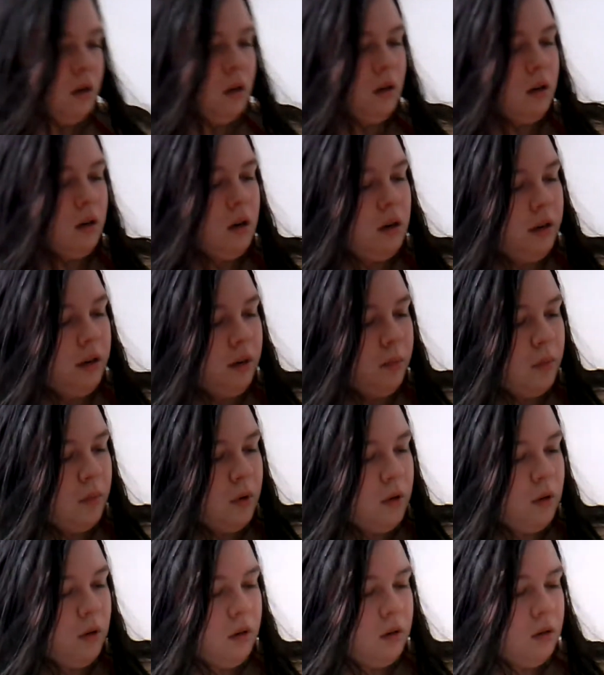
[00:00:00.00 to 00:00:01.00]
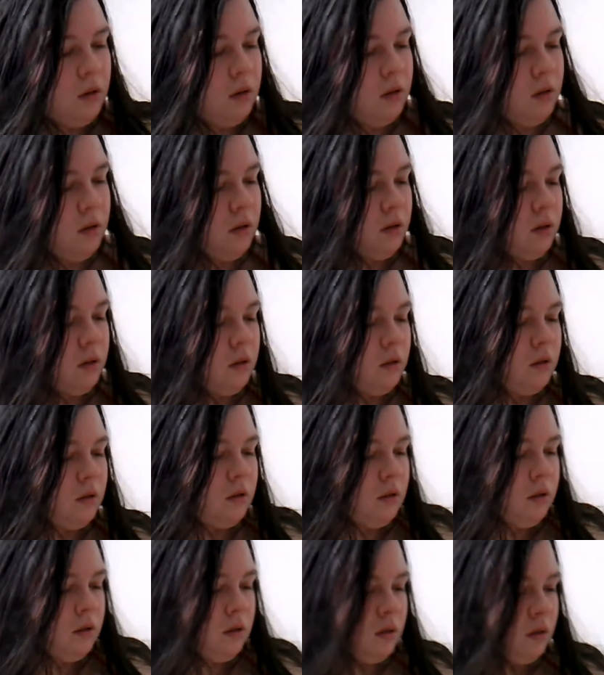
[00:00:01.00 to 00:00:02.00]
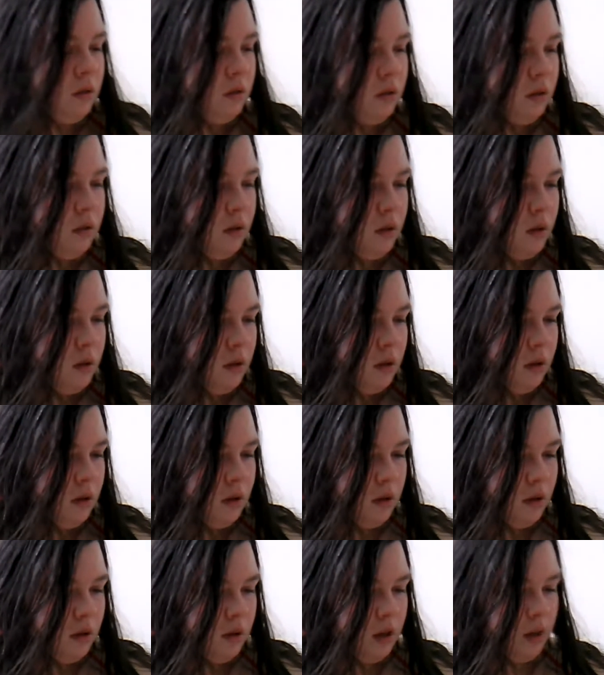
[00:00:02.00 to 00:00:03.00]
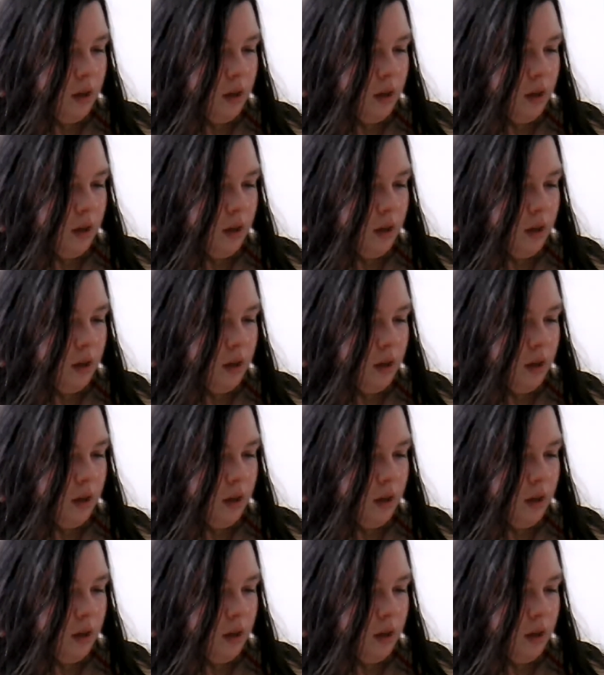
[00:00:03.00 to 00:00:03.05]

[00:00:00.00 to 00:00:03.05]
I need a marker. I